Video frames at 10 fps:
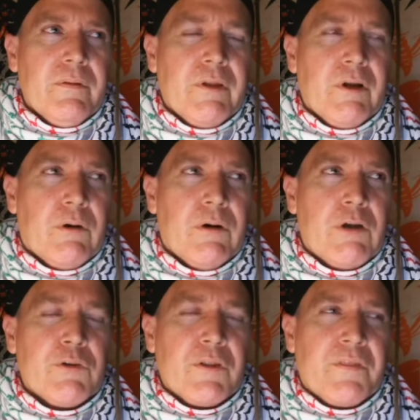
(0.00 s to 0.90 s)
you know,
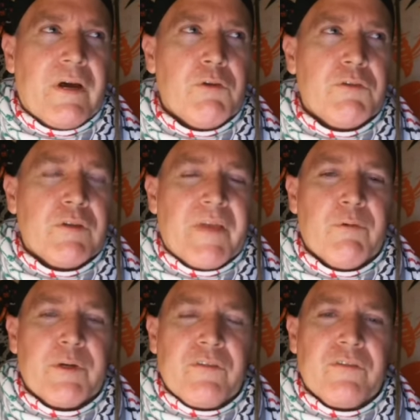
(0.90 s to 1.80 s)
hundreds of thousands of
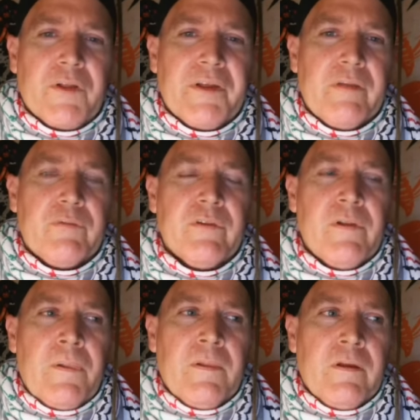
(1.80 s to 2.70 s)
African slaves
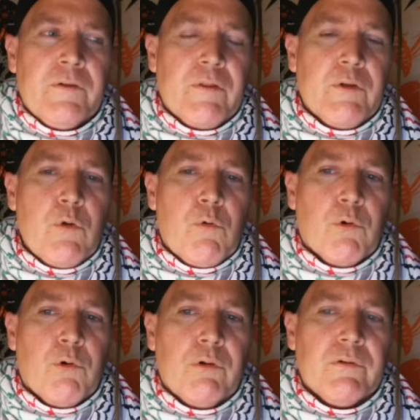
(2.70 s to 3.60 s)
to the new
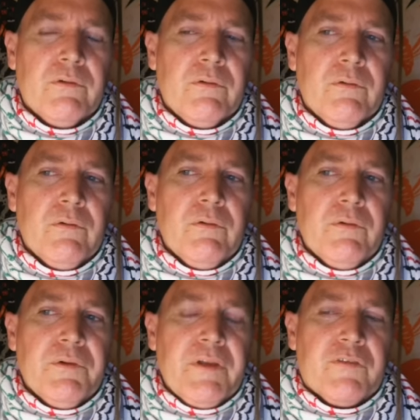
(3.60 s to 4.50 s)
world,
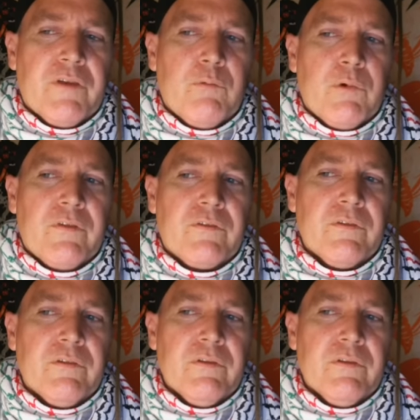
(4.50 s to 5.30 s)
he said was